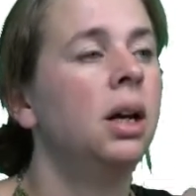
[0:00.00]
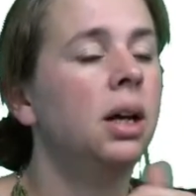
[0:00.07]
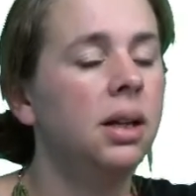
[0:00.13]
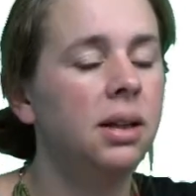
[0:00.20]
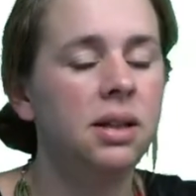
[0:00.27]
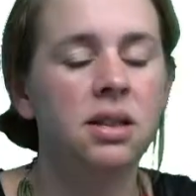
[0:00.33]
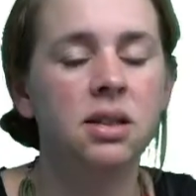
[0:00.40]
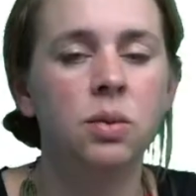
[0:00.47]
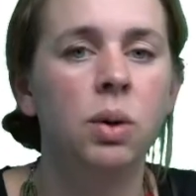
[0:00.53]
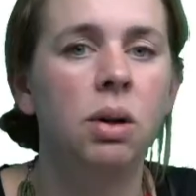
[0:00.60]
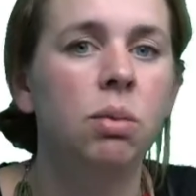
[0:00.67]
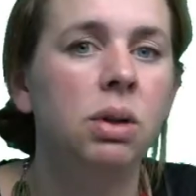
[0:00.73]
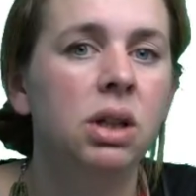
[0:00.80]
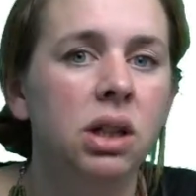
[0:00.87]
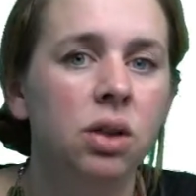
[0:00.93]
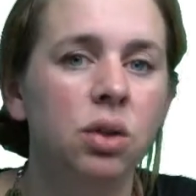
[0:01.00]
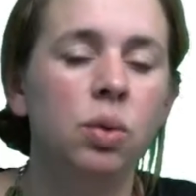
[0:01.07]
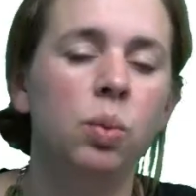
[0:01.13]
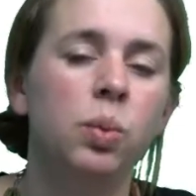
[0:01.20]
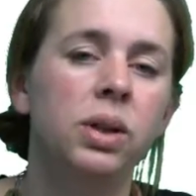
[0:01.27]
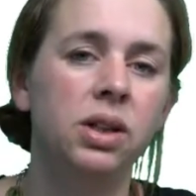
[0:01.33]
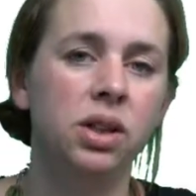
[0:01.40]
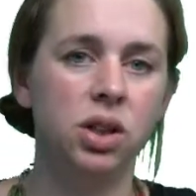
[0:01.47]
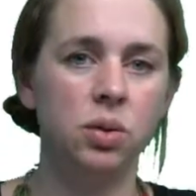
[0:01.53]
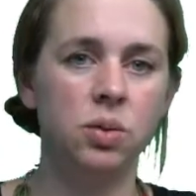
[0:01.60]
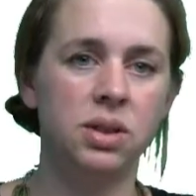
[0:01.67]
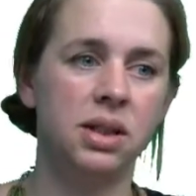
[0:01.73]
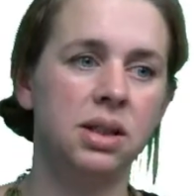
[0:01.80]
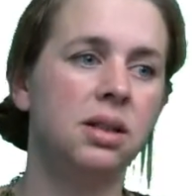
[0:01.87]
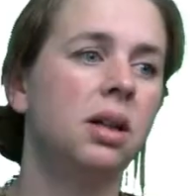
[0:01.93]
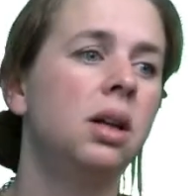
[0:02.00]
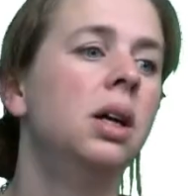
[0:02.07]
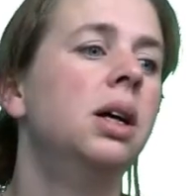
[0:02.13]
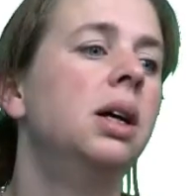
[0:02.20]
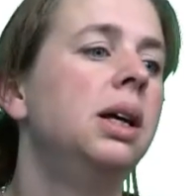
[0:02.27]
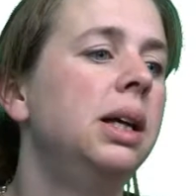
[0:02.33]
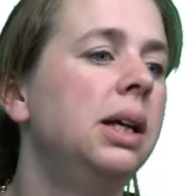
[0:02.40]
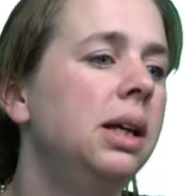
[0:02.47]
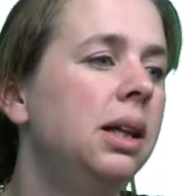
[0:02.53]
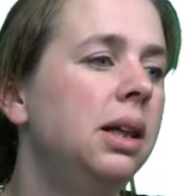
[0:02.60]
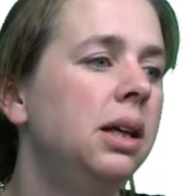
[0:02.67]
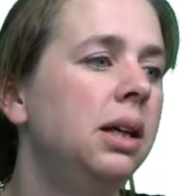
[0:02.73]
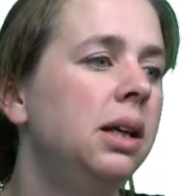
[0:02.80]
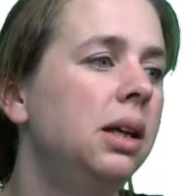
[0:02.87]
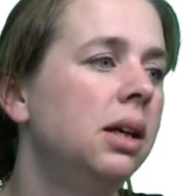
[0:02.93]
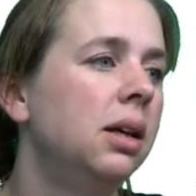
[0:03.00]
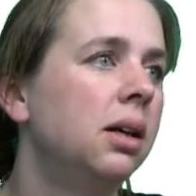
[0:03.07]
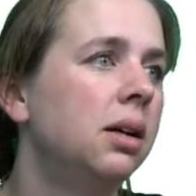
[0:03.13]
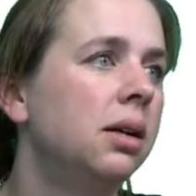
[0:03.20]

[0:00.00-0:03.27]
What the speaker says: And this is where you will use it in the